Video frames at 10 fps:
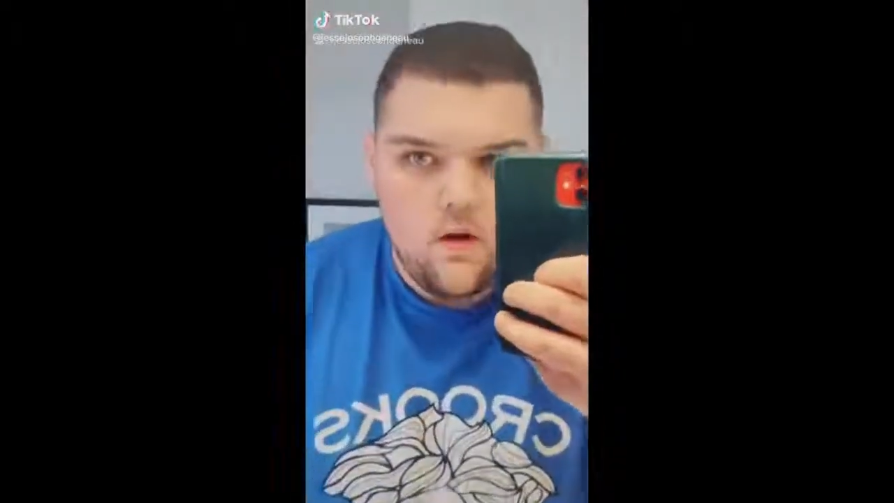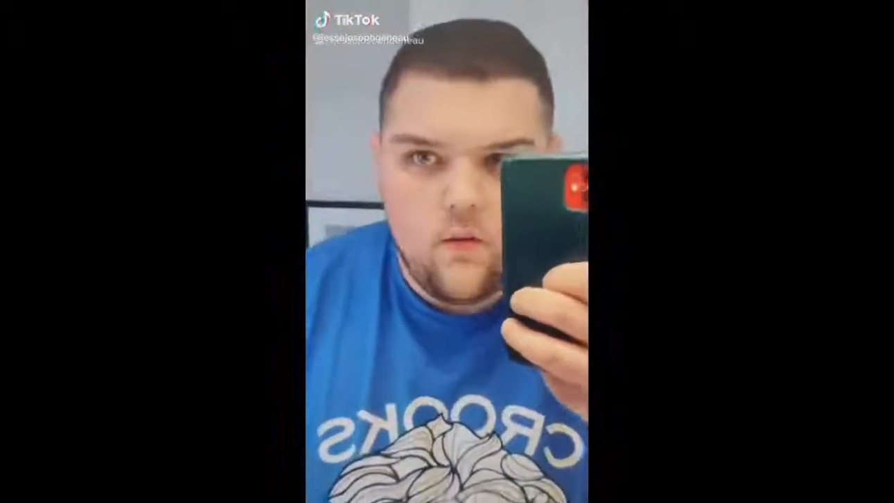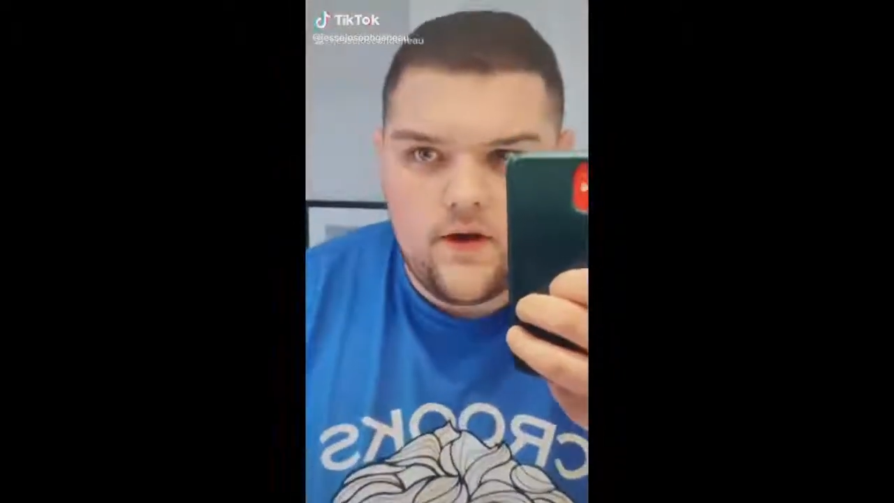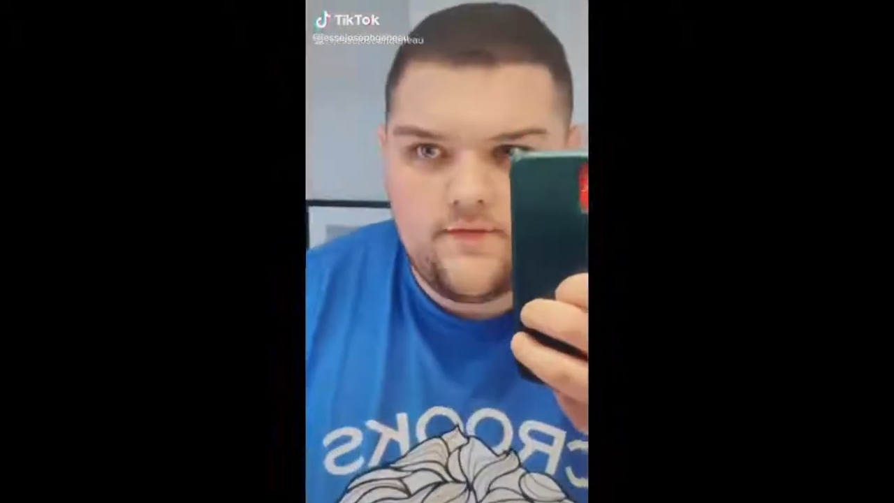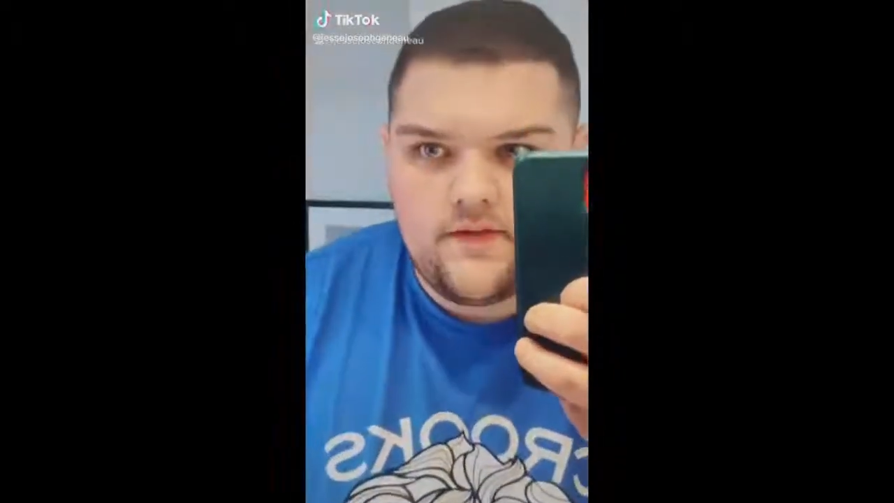
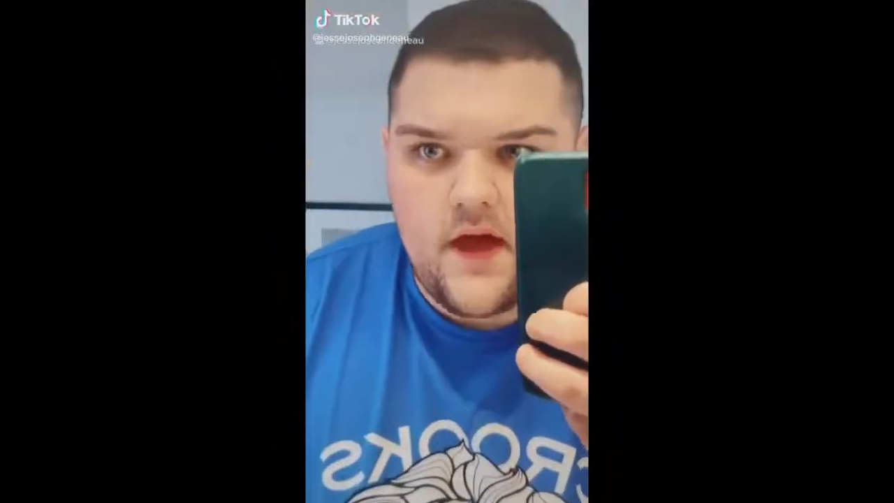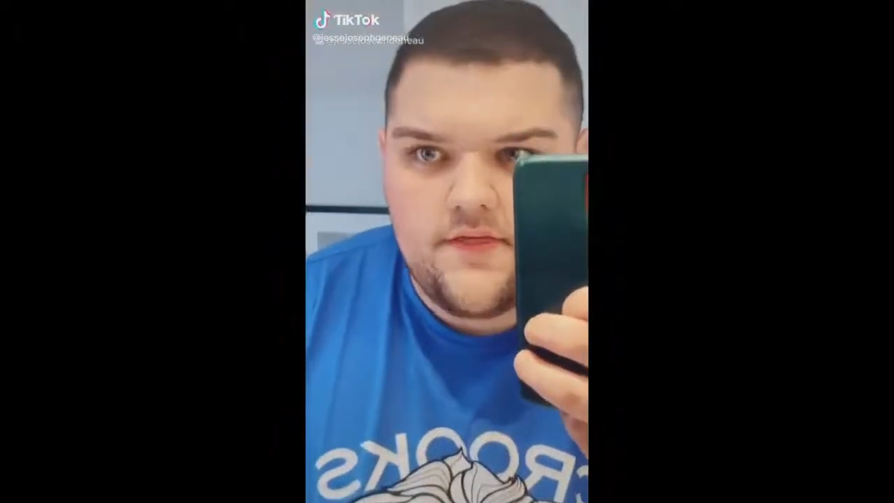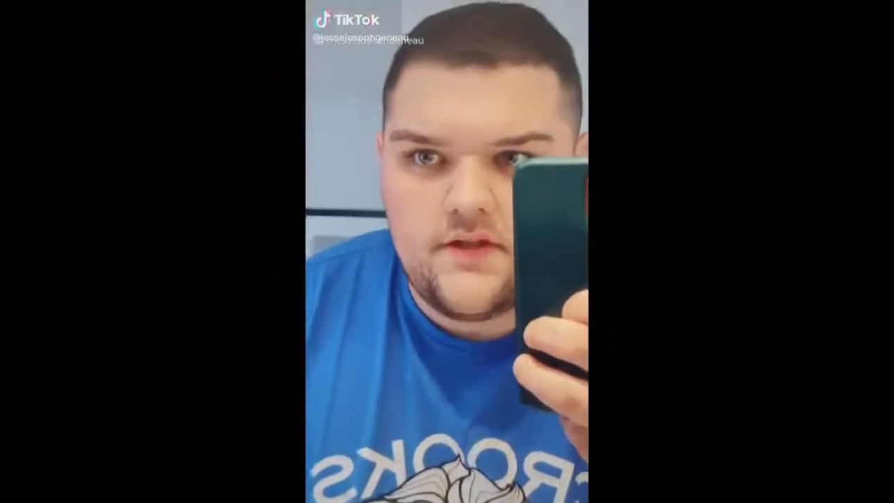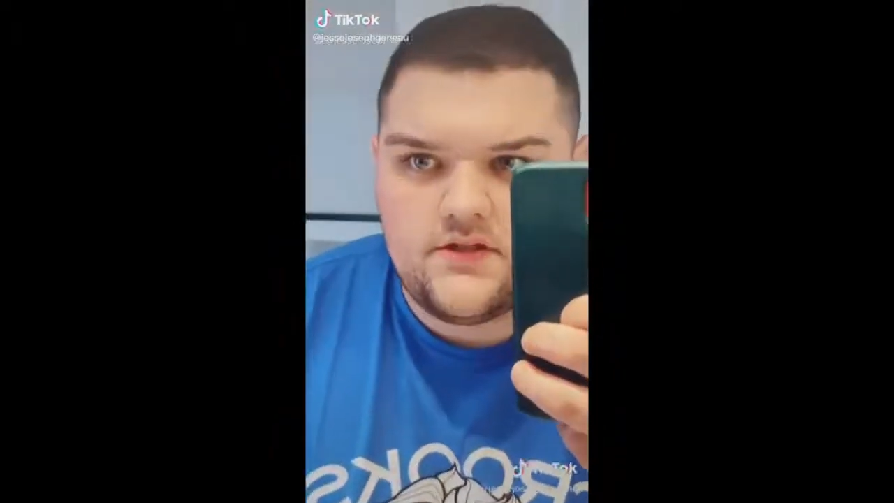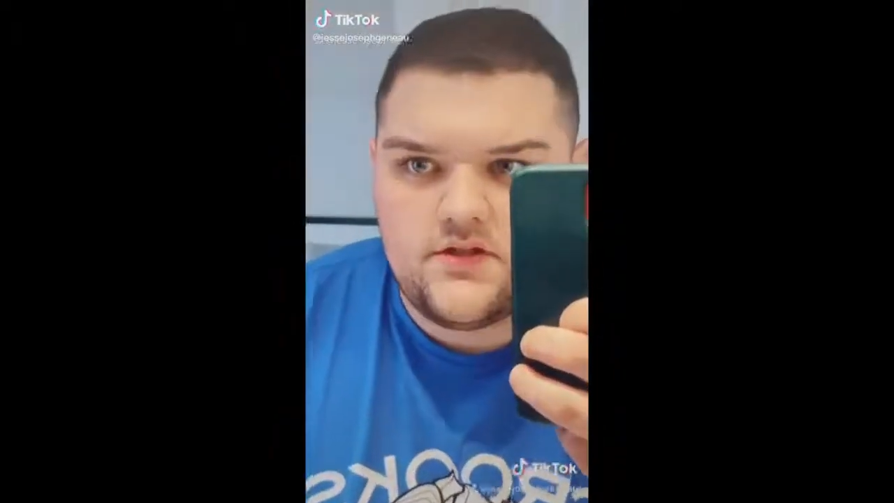What if
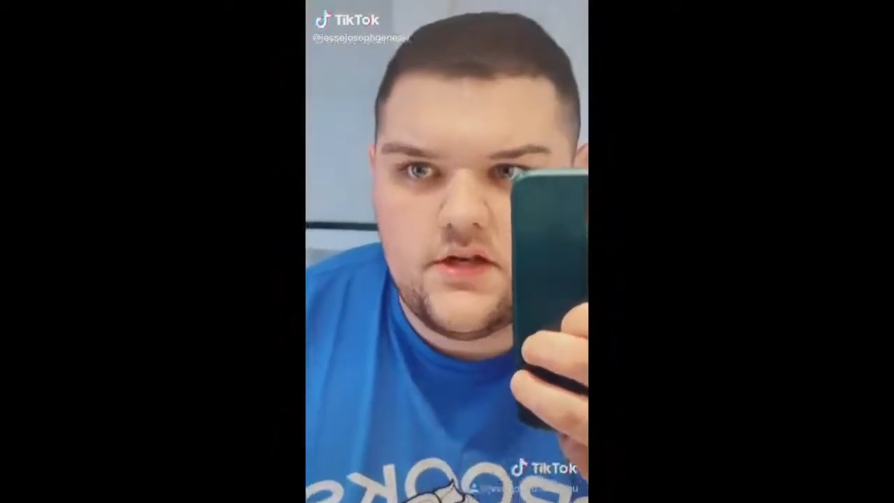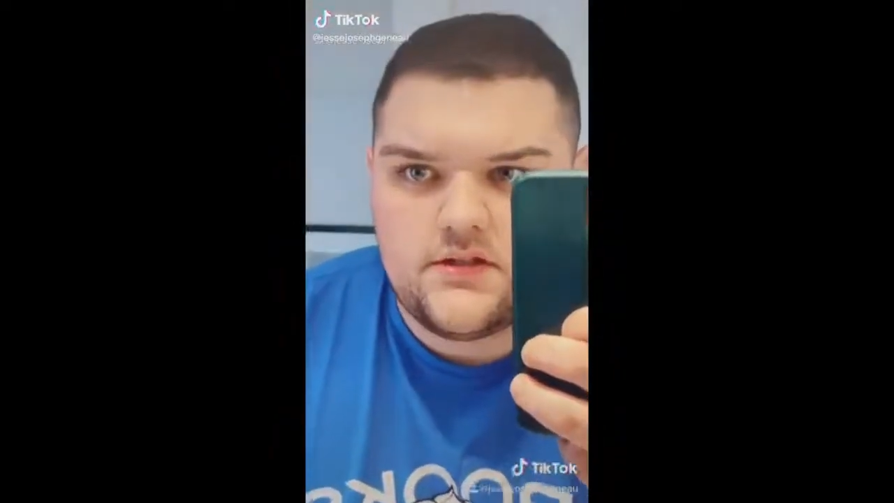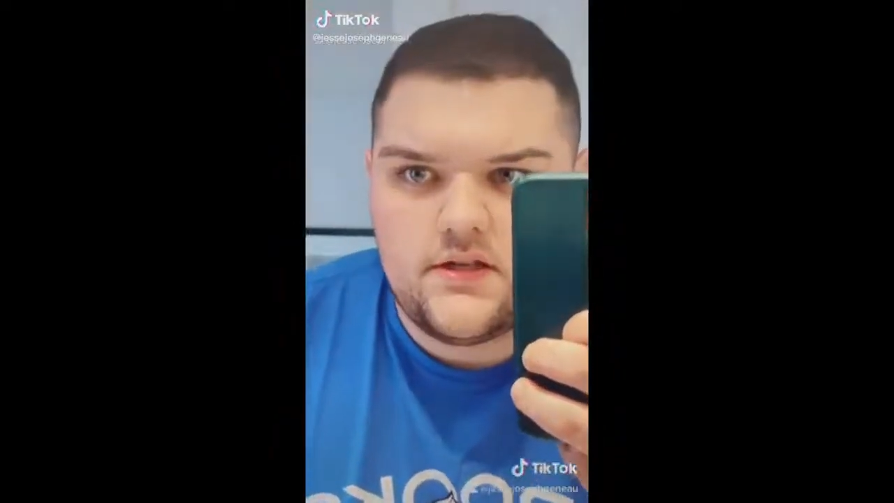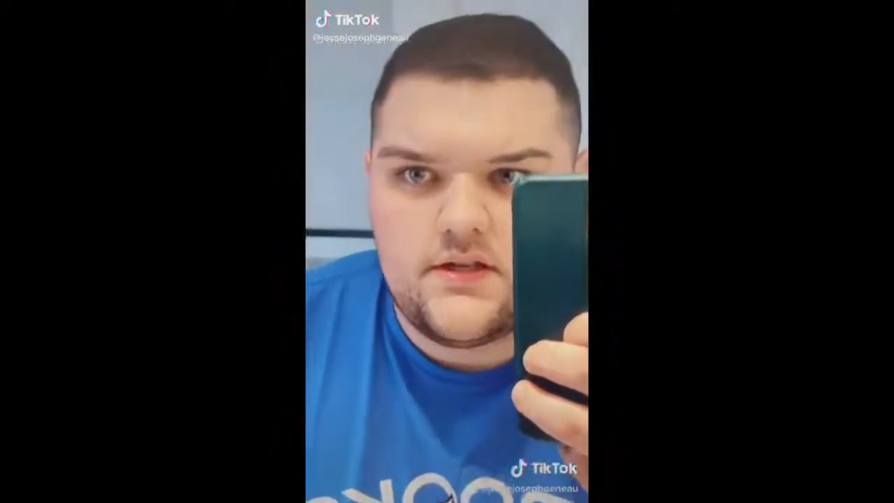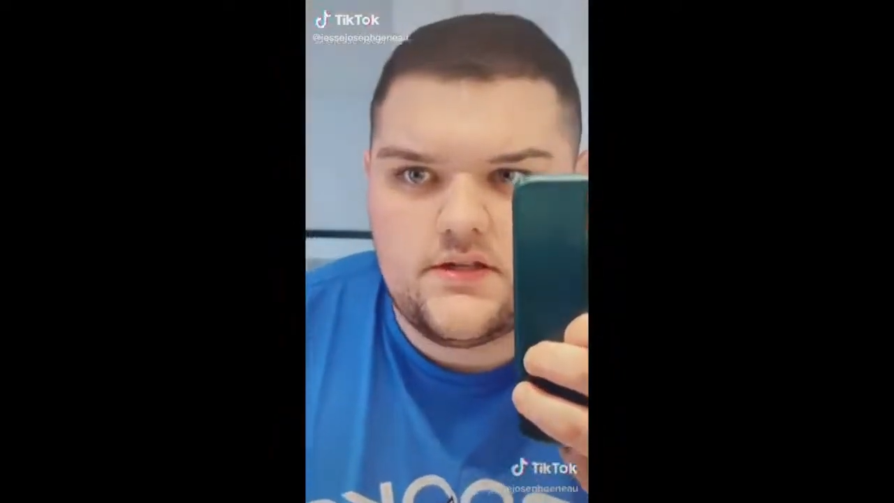death is
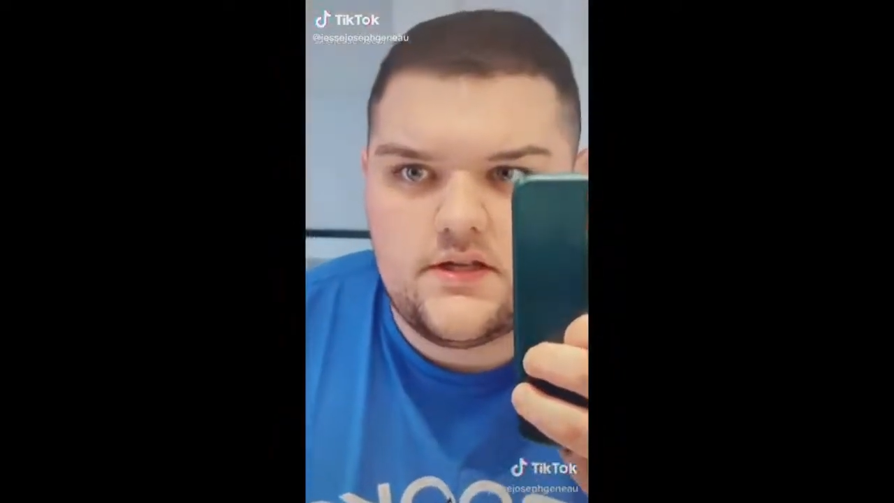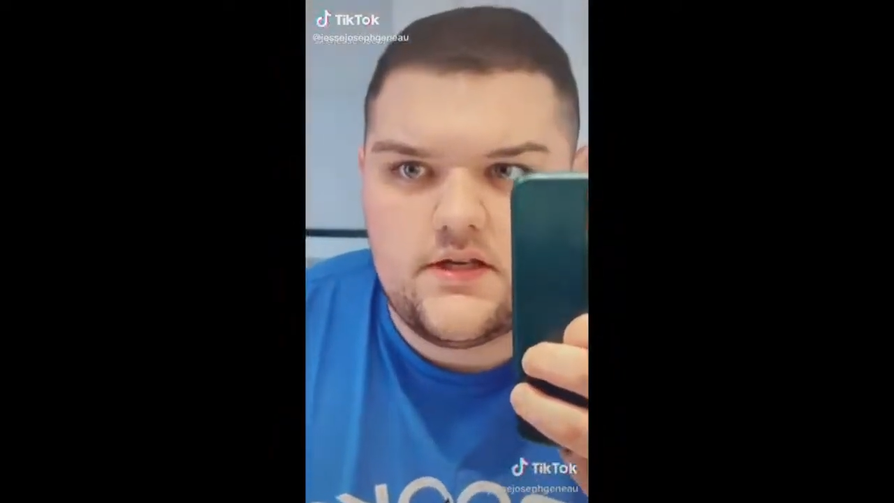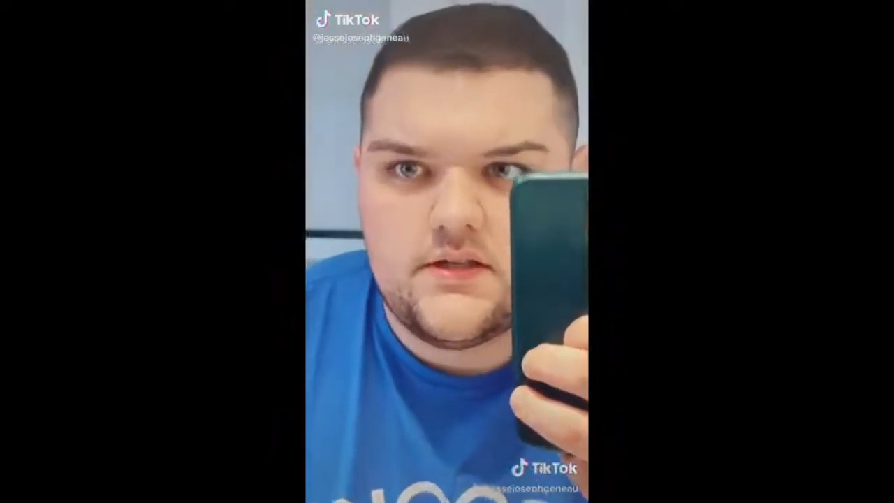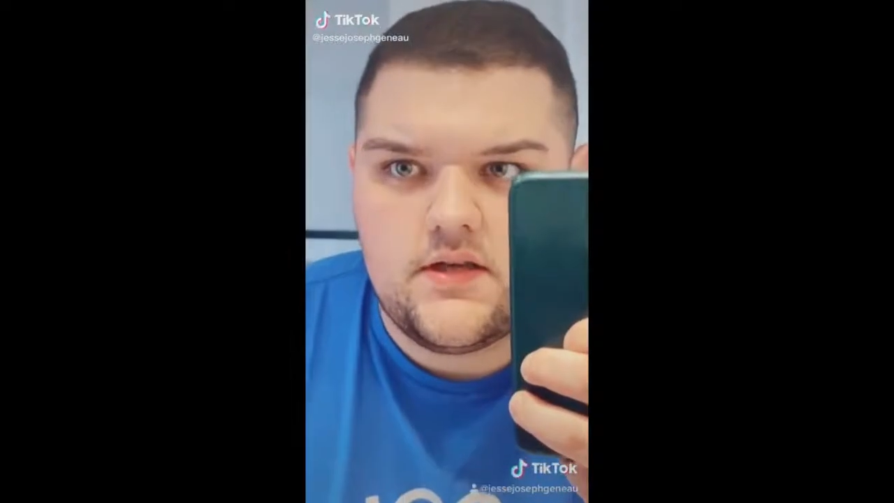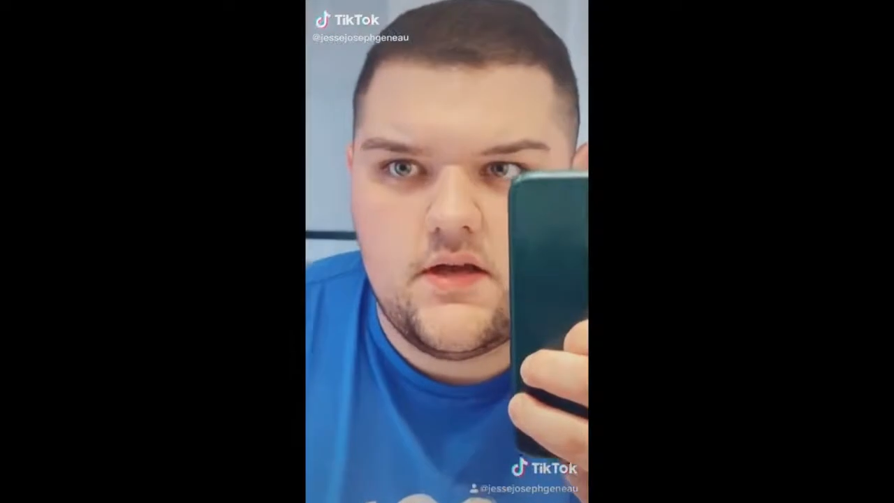just a
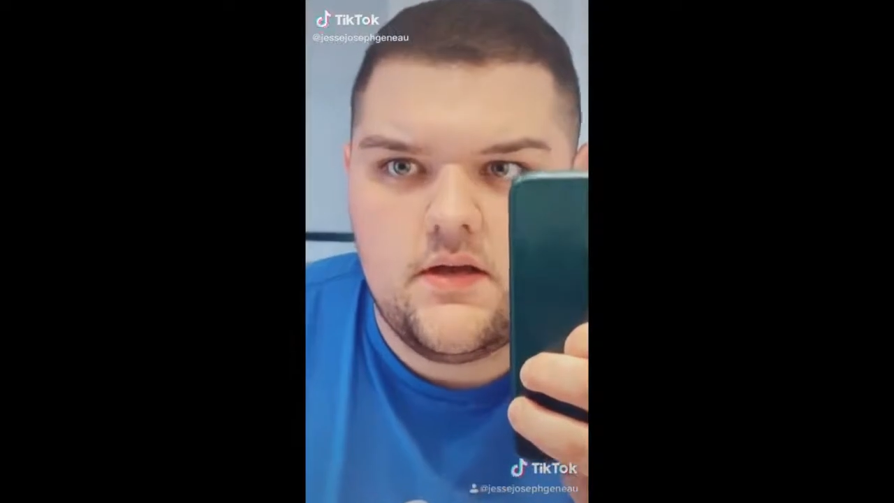disease,